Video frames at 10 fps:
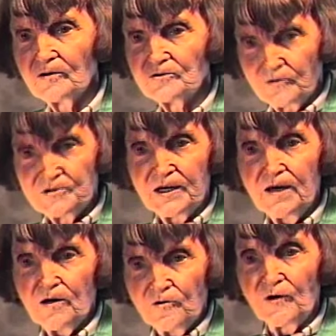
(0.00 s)
So you
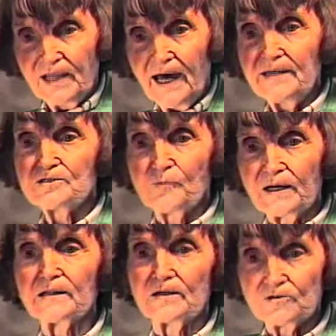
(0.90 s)
see, your land is
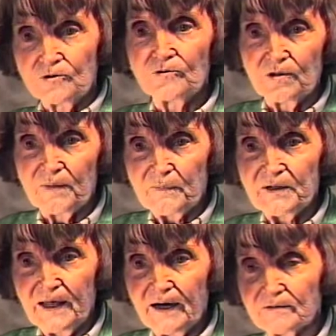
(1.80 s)
dwindling too, remember
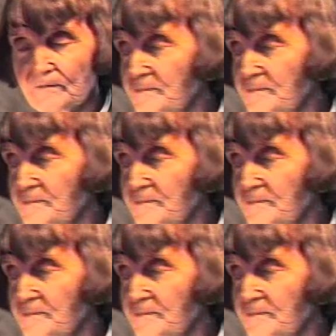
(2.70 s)
that?